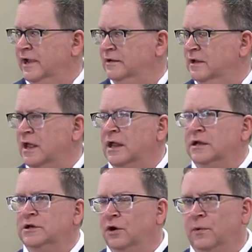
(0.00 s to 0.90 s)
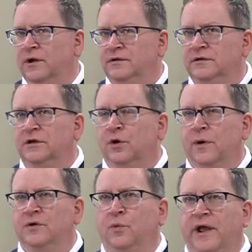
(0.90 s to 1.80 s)
Right? No
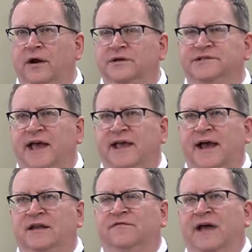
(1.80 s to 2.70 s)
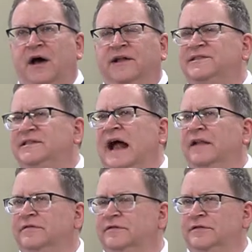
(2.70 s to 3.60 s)
one wears that kind of gown. It's
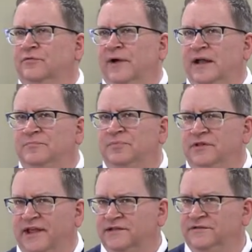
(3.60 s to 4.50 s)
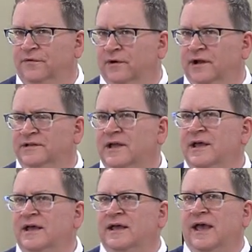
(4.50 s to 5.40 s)
not the right place for it.
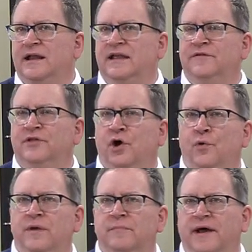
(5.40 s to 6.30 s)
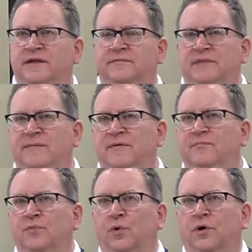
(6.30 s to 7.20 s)
And even though we might maybe
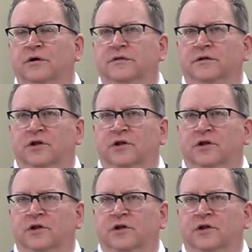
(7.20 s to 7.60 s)
mourn